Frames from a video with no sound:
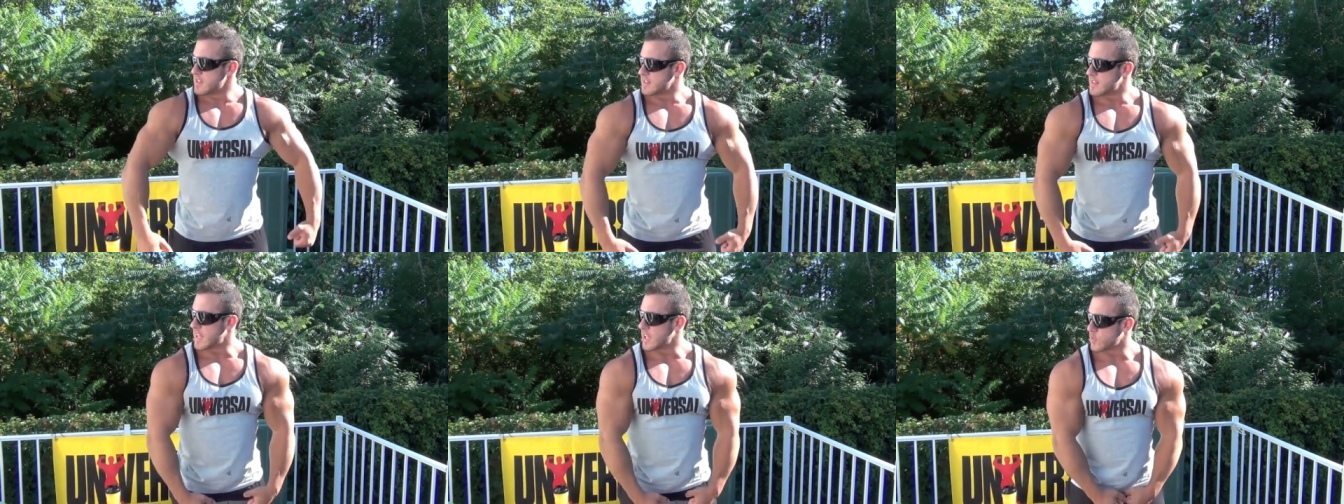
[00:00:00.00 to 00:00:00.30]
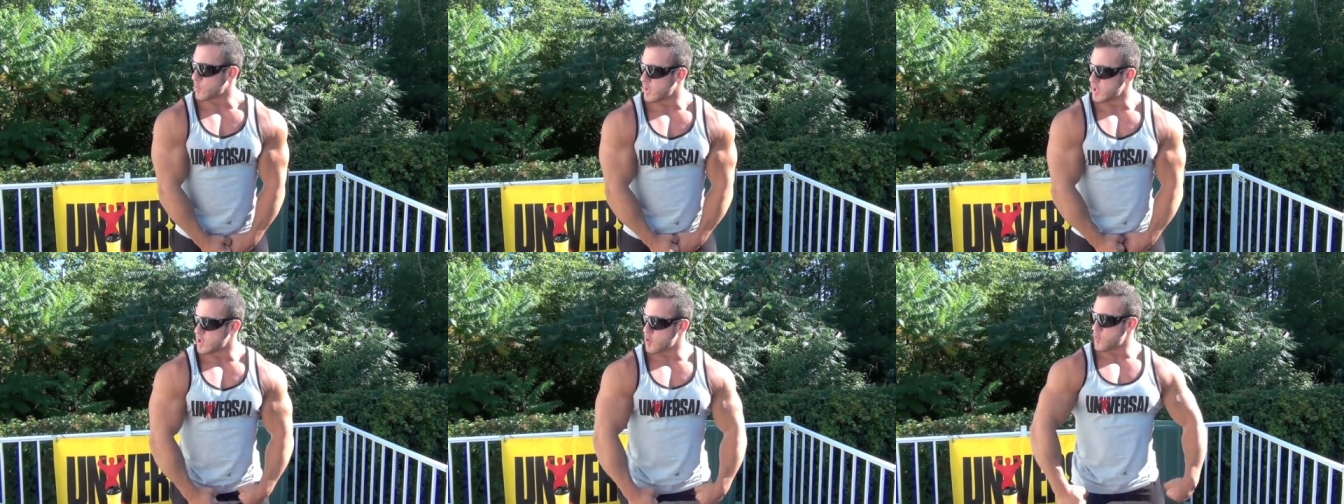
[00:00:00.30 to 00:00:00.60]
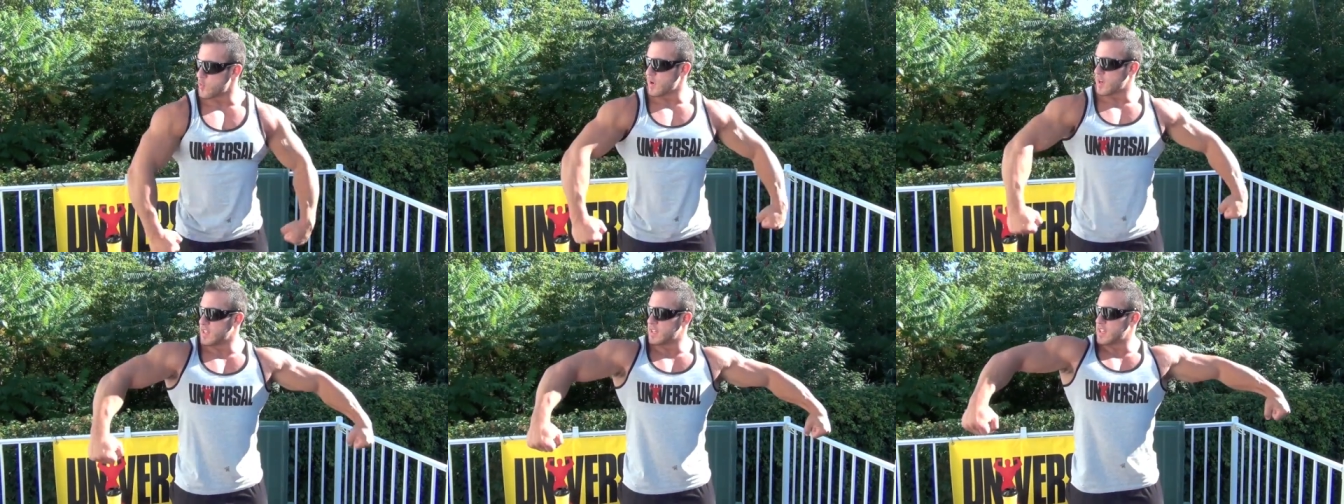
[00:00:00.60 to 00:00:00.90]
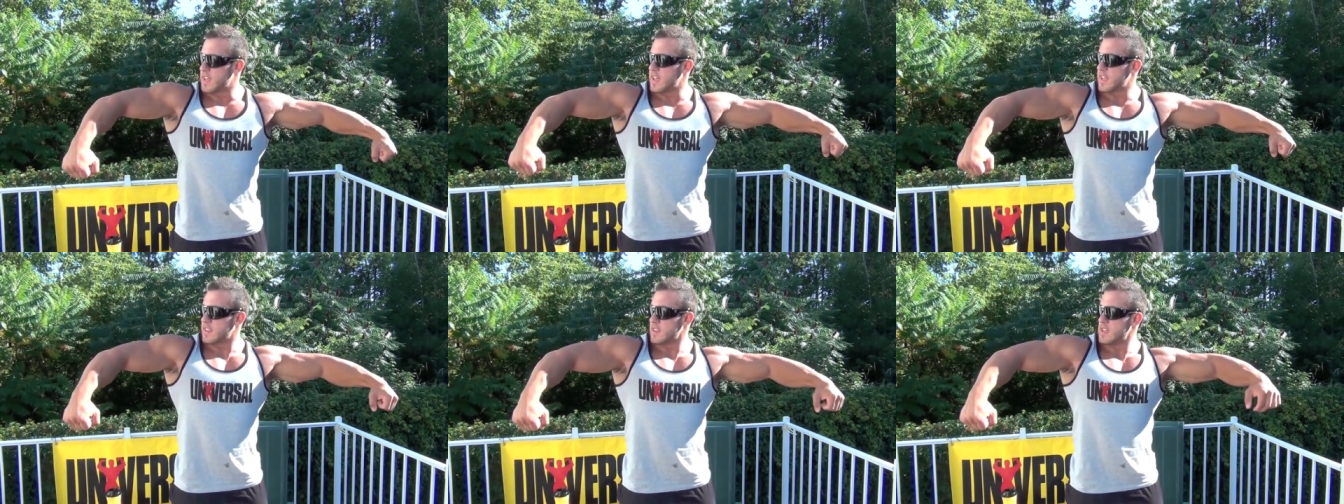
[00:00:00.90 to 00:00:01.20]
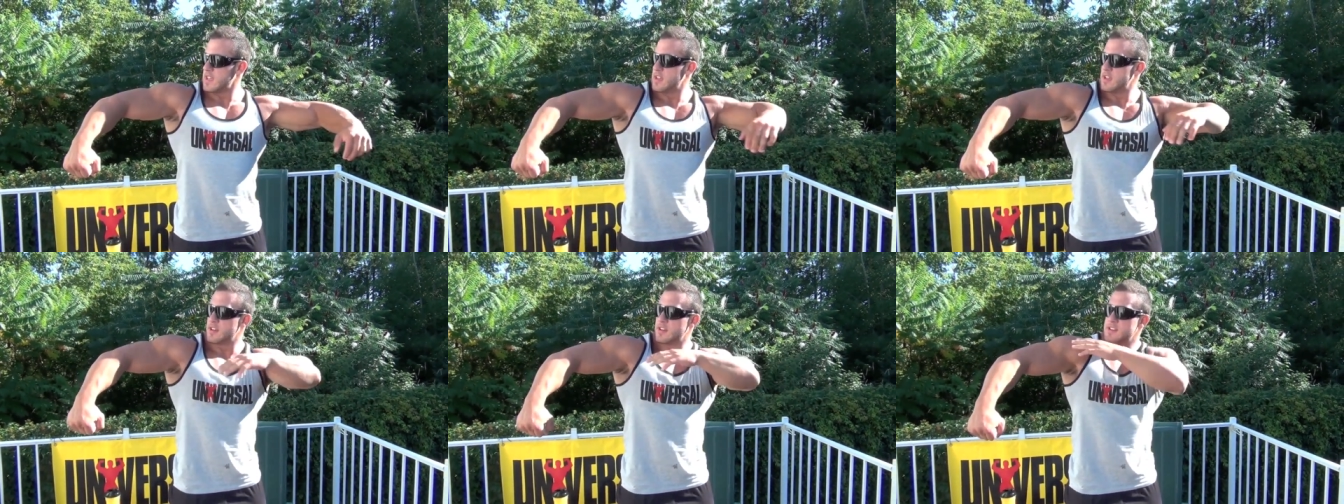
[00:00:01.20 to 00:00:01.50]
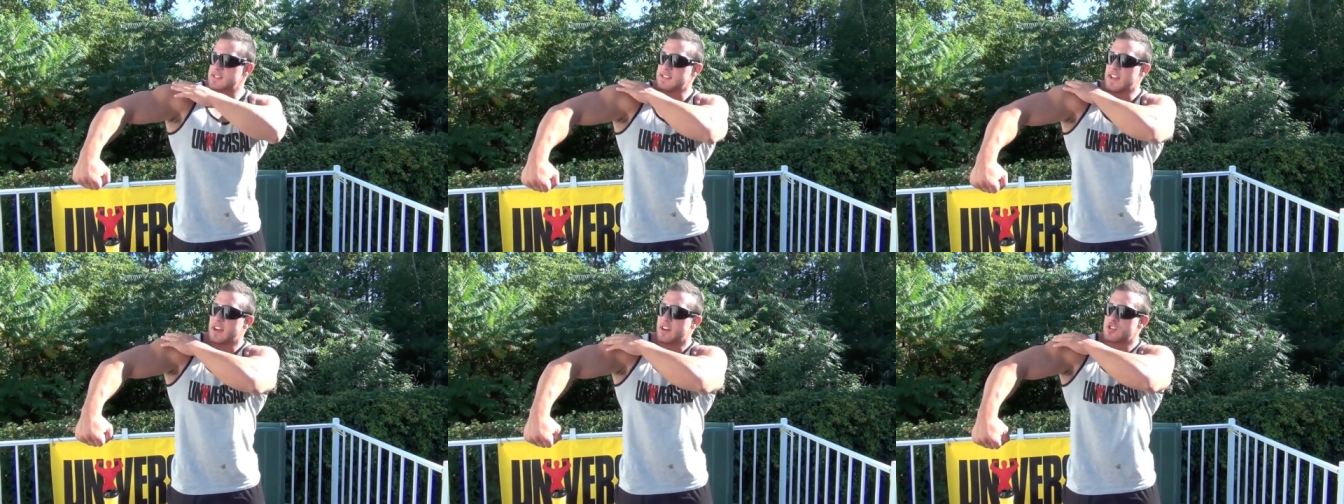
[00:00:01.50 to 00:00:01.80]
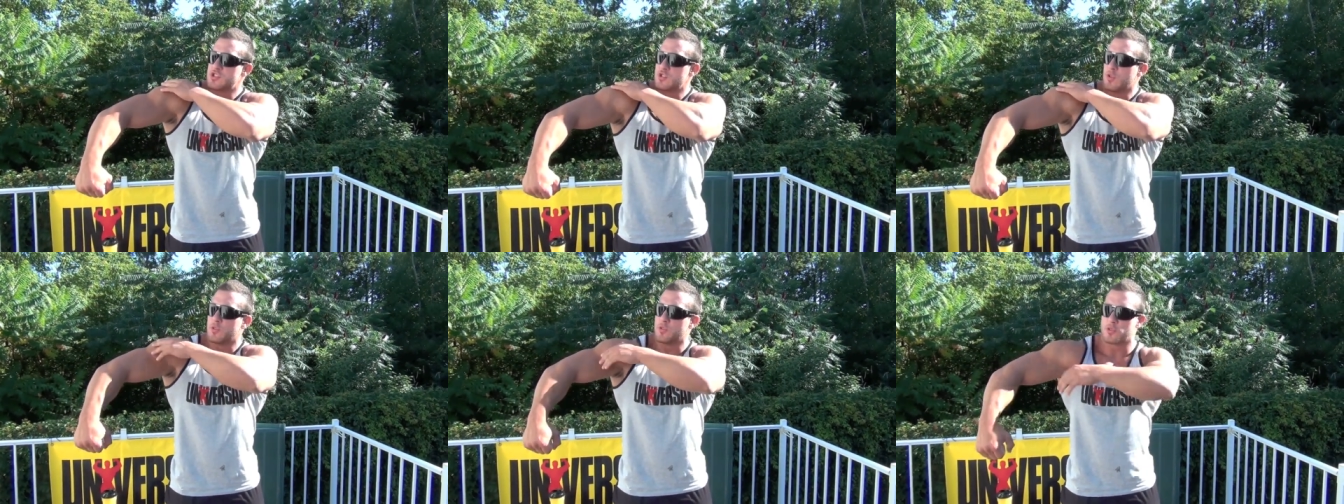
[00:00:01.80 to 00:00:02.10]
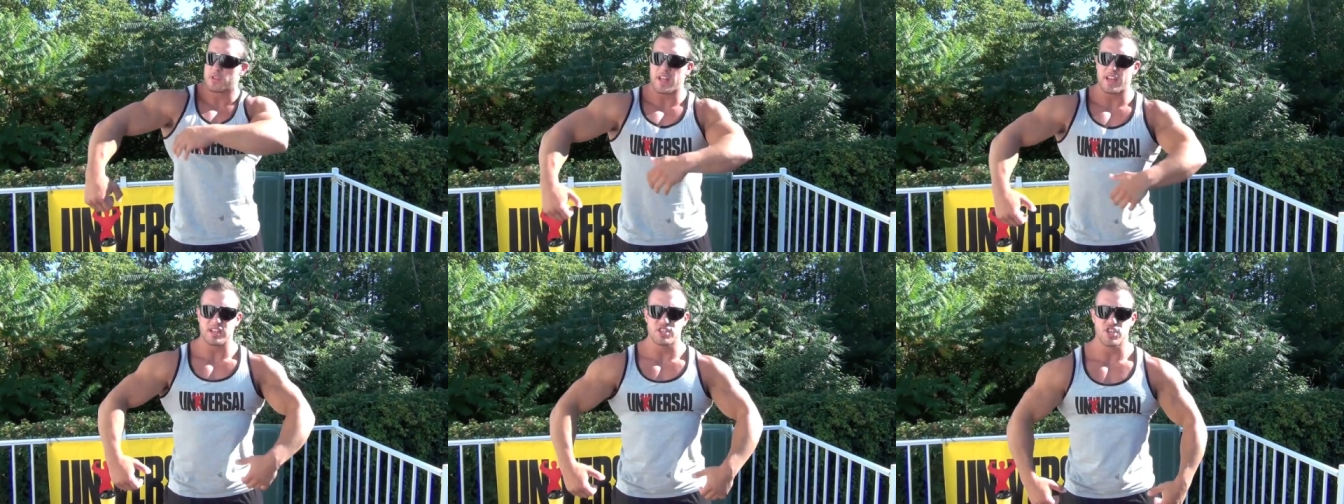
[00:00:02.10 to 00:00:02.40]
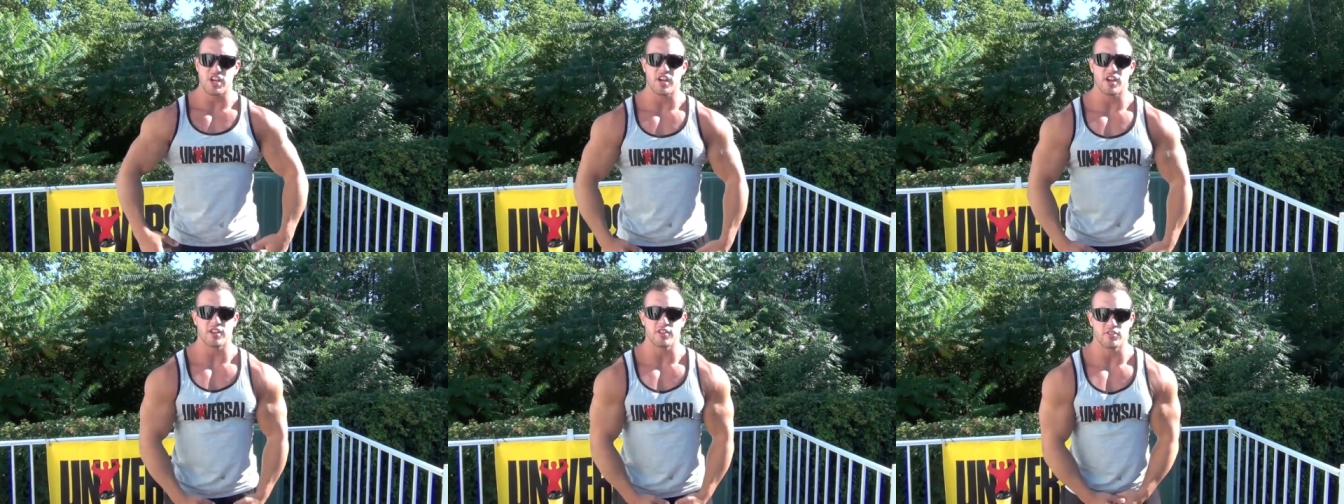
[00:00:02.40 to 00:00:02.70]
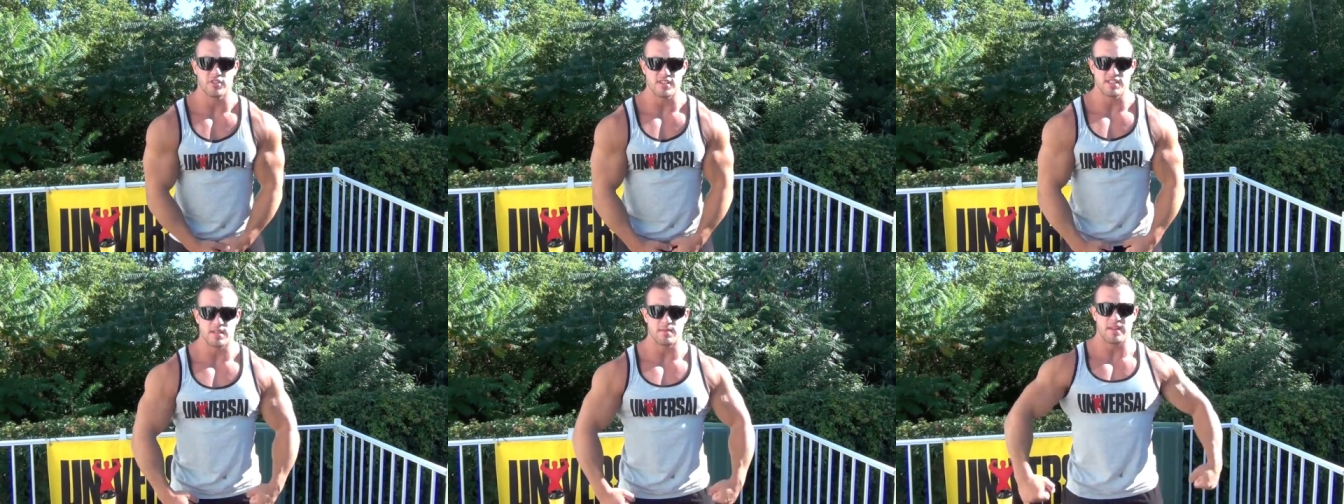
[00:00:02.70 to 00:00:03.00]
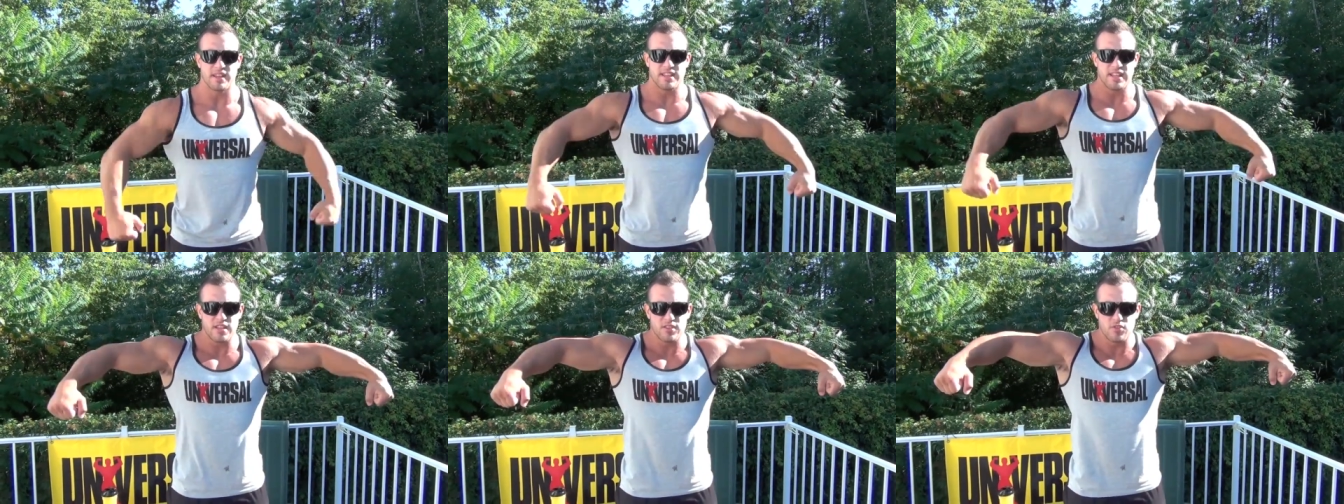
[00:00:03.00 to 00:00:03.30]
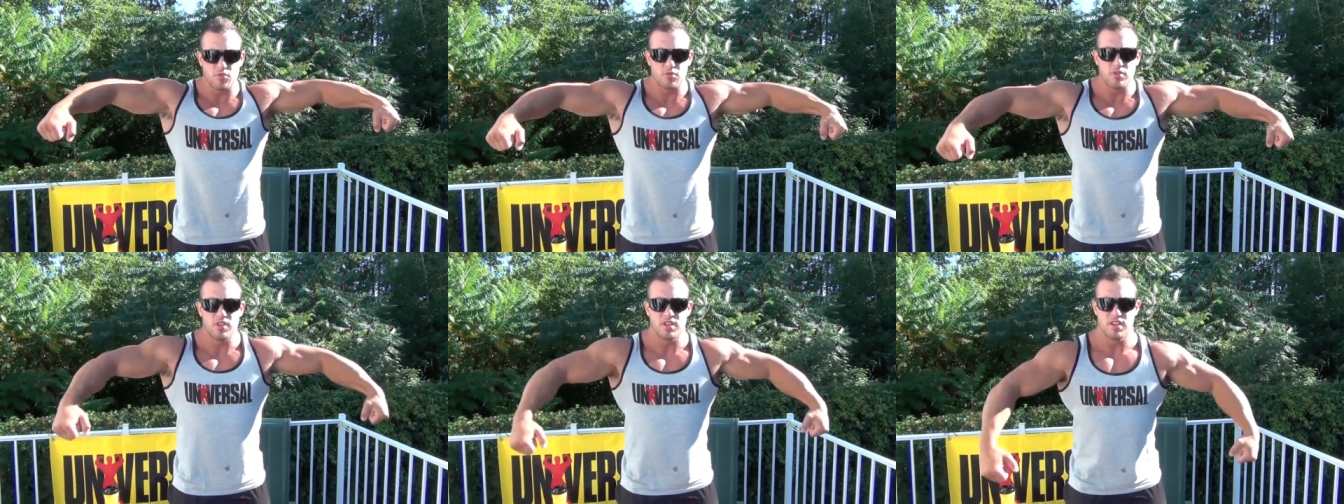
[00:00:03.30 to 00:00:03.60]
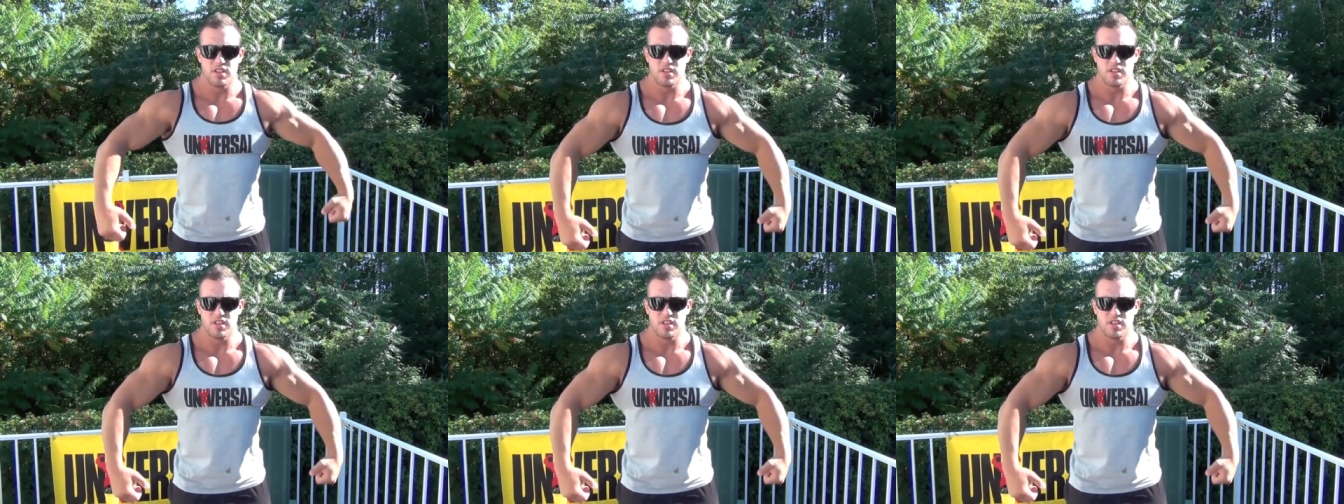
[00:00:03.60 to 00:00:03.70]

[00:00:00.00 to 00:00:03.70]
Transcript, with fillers: That way you really get the side of the shoulder, like Jay Cutler does them like that too,